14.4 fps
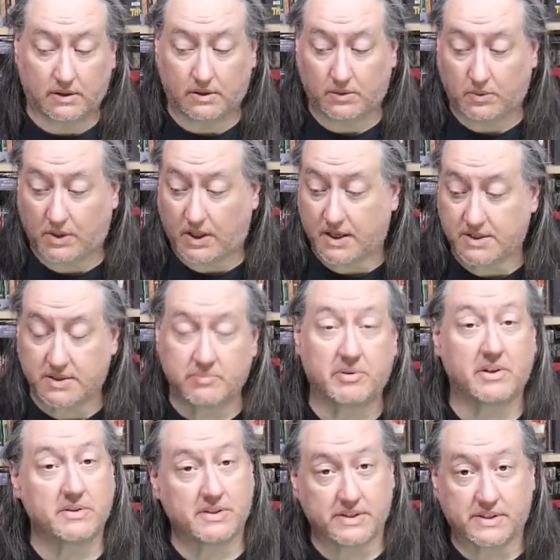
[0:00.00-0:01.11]
Well, I
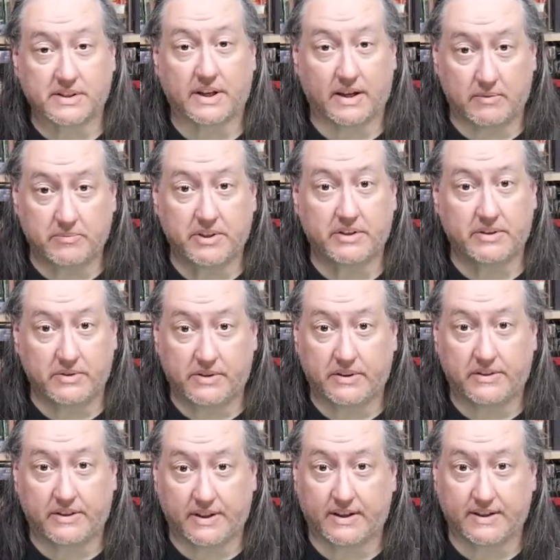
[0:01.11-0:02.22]
suppose it's time to do the
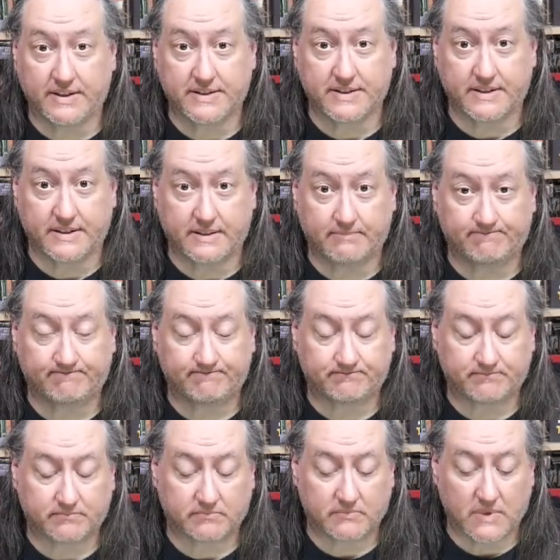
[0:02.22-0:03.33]
thing, isn't it?
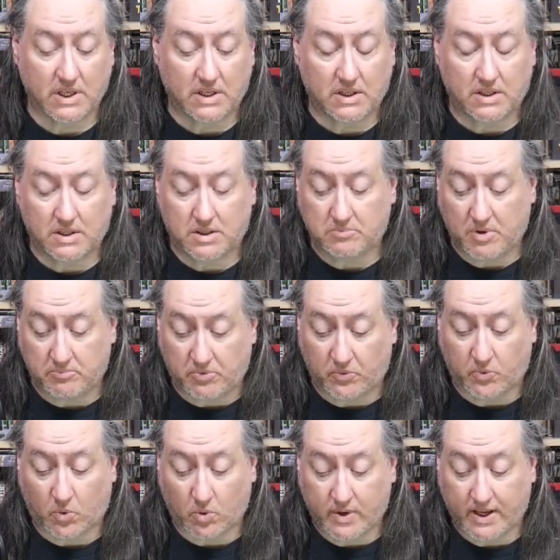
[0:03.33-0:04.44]
But
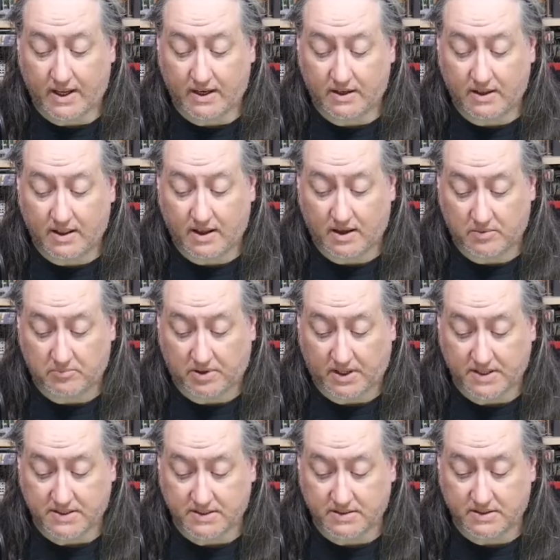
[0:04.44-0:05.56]
before we get into the
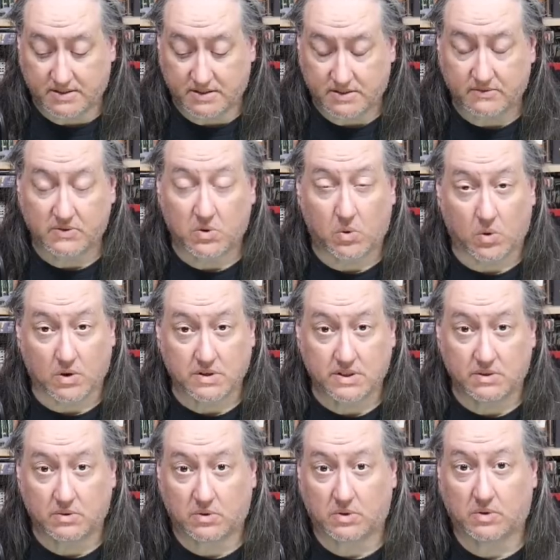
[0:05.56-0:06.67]
unpleasantness, of course,
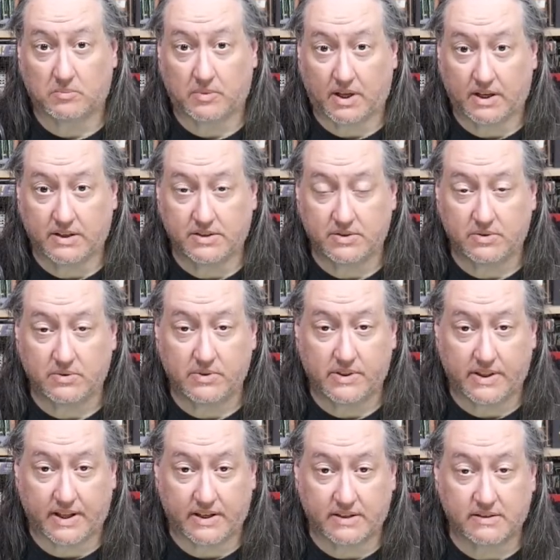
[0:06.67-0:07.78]
I want to remind you
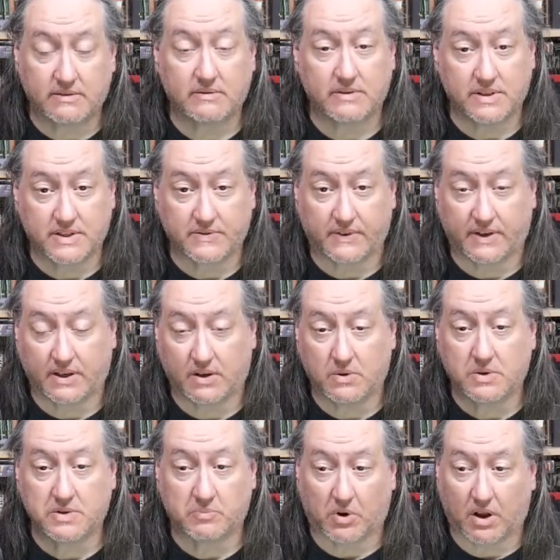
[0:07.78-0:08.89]
that this video
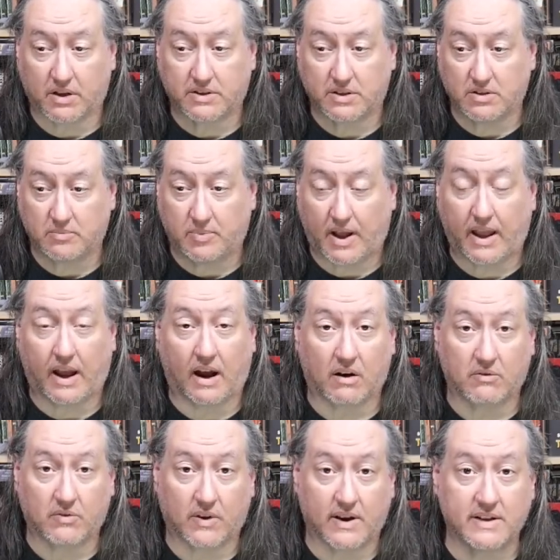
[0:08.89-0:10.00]
is brought to you by our
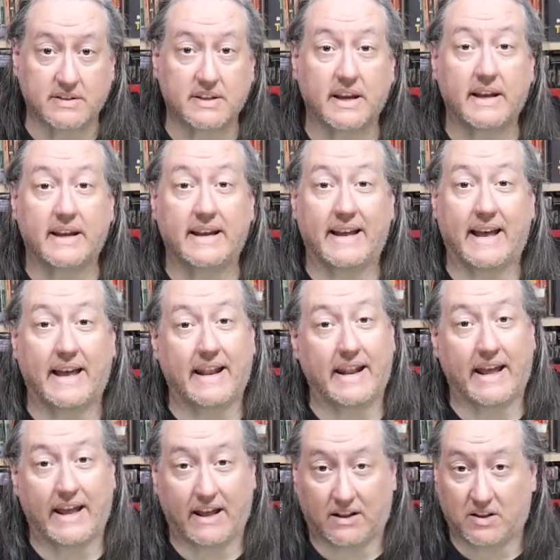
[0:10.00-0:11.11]
friends at
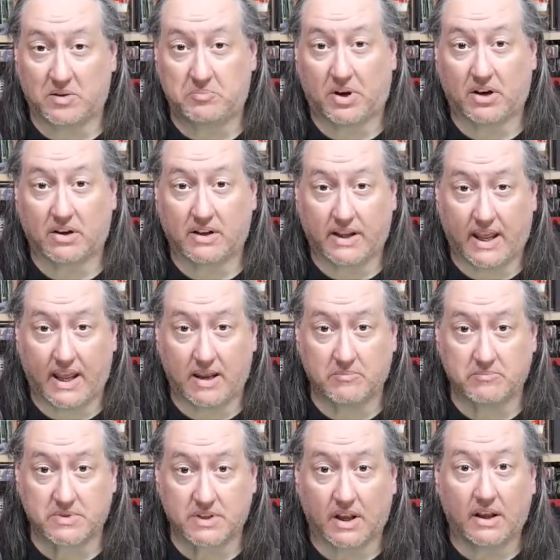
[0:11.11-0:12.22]
Hellebarde
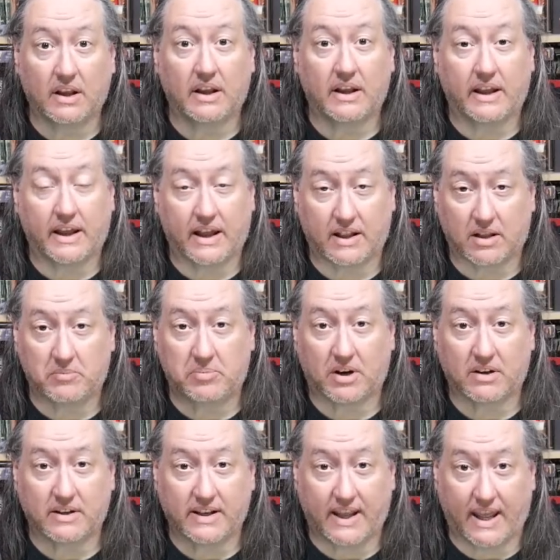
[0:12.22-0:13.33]
Games.
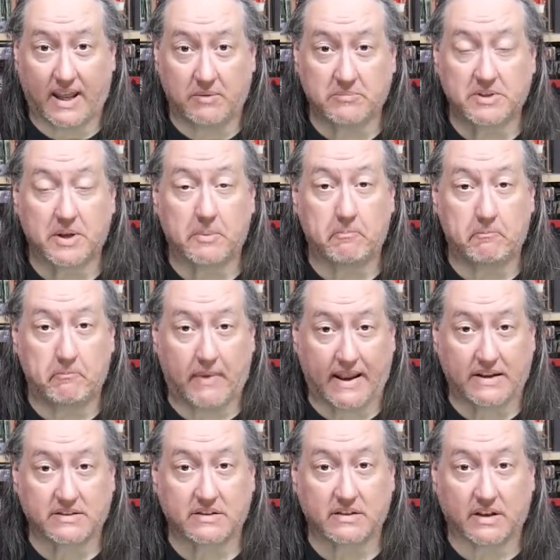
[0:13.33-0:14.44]
Hellebarde Games
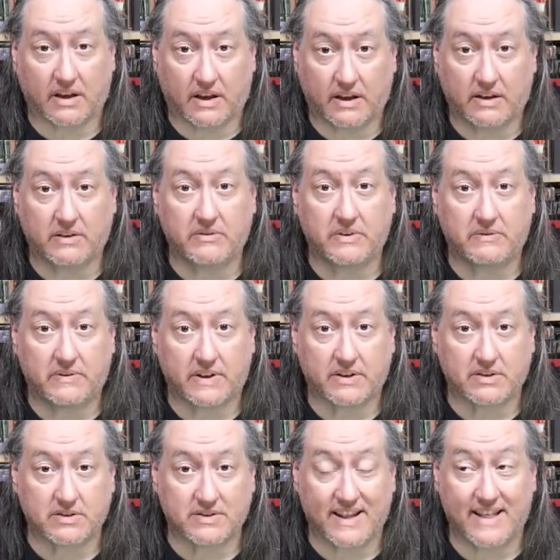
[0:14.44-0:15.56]
makes the kind of
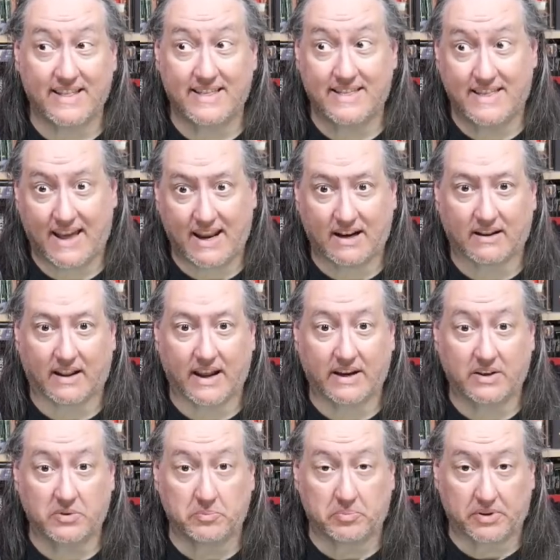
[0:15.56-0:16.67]
adventures they'd like
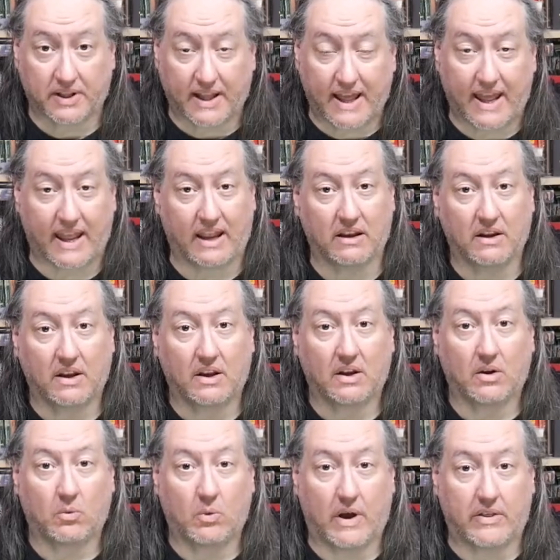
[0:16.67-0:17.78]
to play,
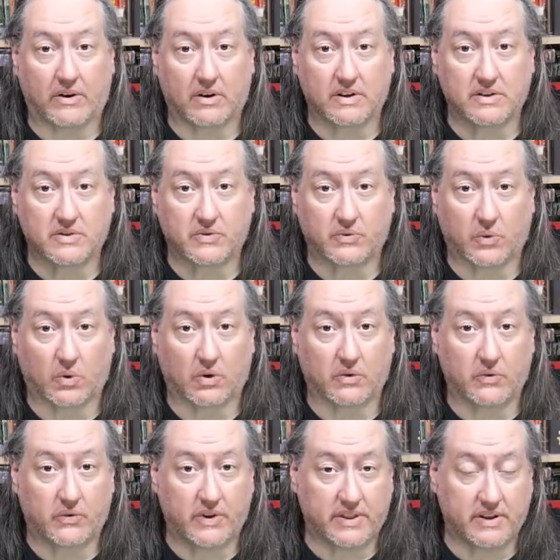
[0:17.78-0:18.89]
whether it's for
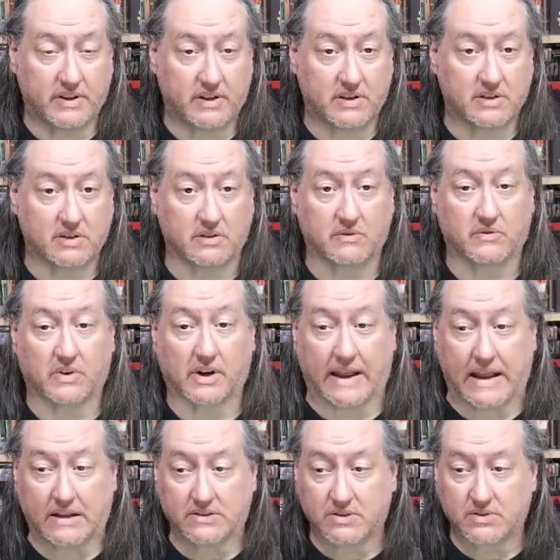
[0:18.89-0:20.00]
5th edition, for
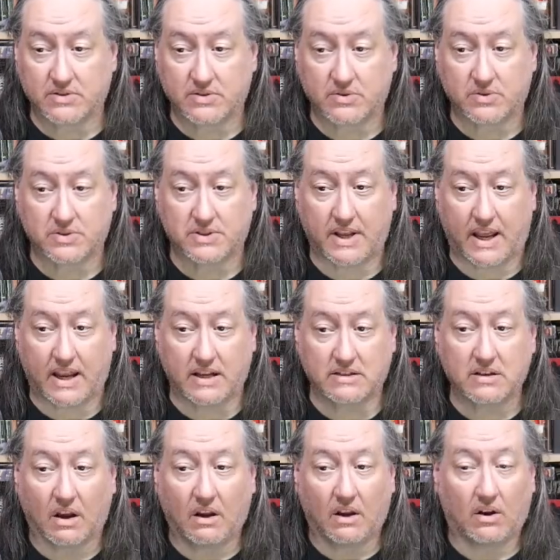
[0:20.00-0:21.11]
Castles and
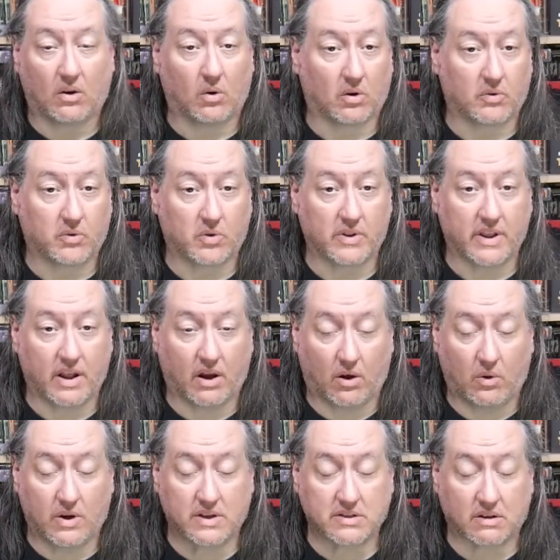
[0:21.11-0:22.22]
Crusades, or for the
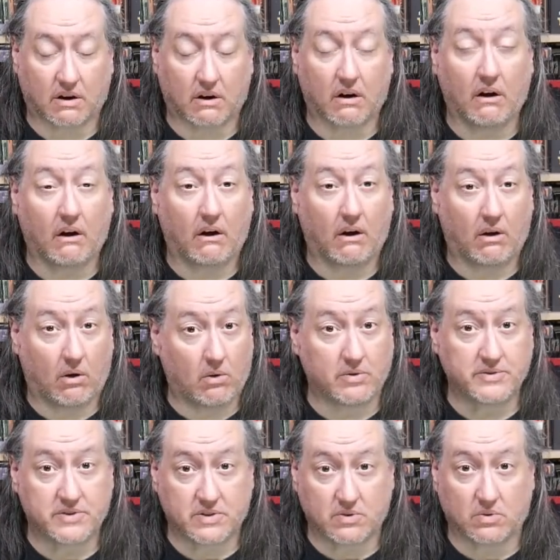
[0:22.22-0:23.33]
OSR
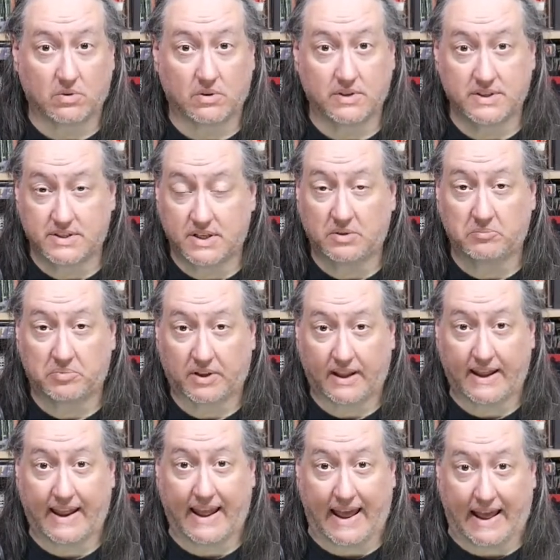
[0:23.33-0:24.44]
Old School is in
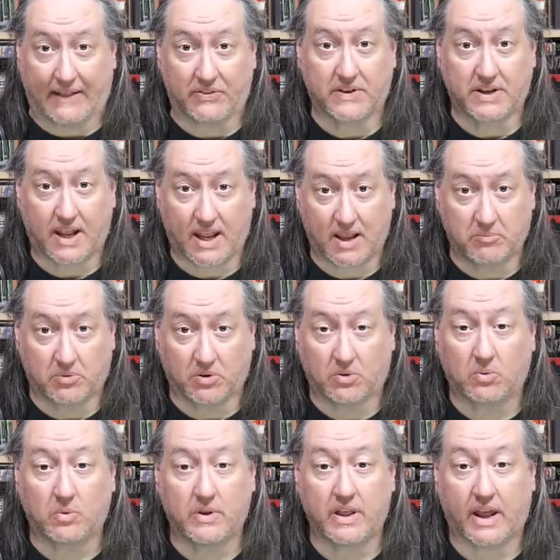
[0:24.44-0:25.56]
play at the table
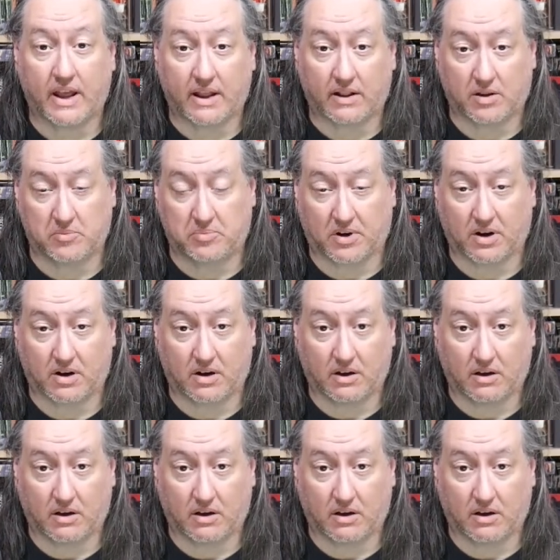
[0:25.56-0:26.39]
with Hellebarde.